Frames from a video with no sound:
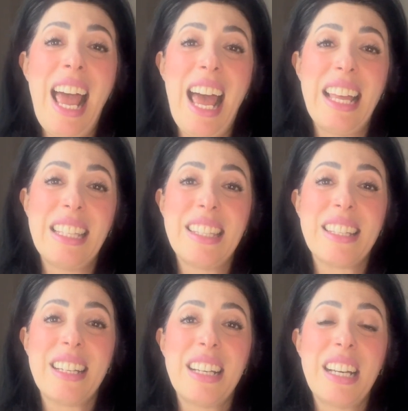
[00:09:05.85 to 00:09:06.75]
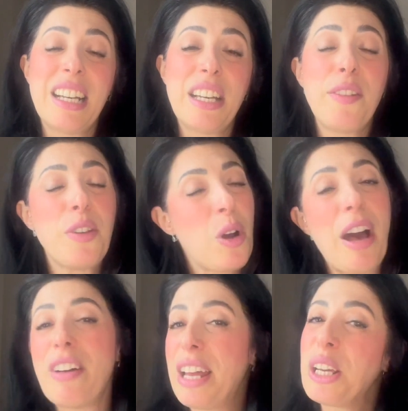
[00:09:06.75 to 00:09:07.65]
And if you
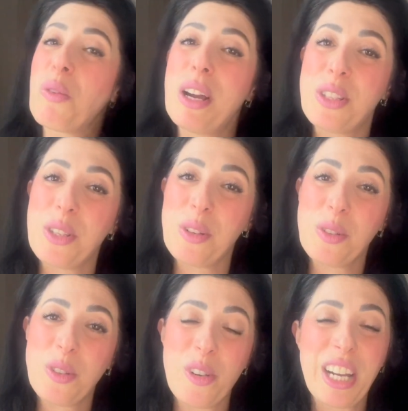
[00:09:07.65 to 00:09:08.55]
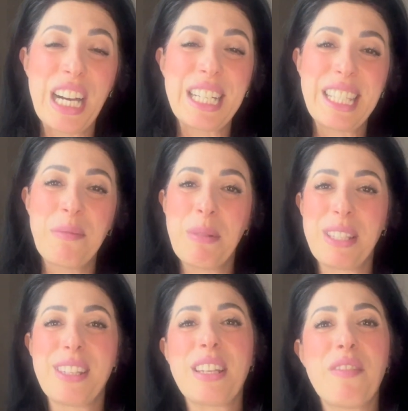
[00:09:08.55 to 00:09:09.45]
have any questions regarding
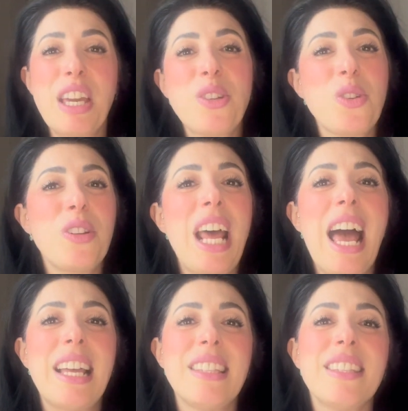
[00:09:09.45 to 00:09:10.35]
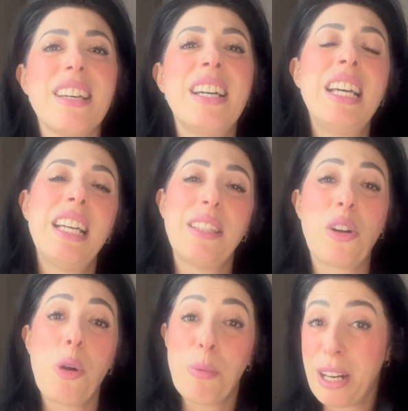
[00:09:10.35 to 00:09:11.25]
business aviation and the
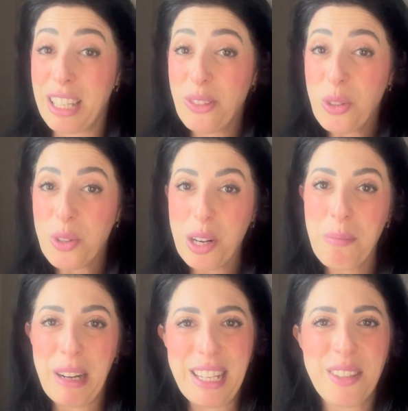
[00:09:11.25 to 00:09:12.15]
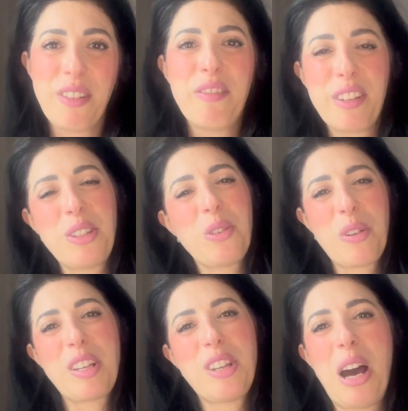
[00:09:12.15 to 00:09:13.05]
corporate industry, please feel free to
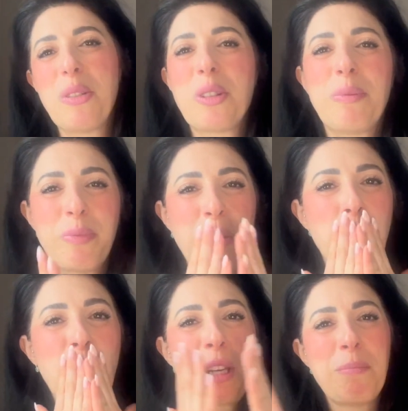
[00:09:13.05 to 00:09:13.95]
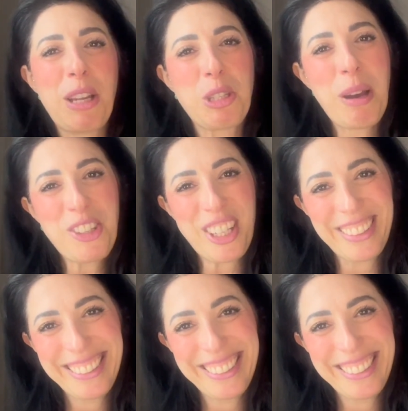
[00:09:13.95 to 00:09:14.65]
reach out. Baci baci!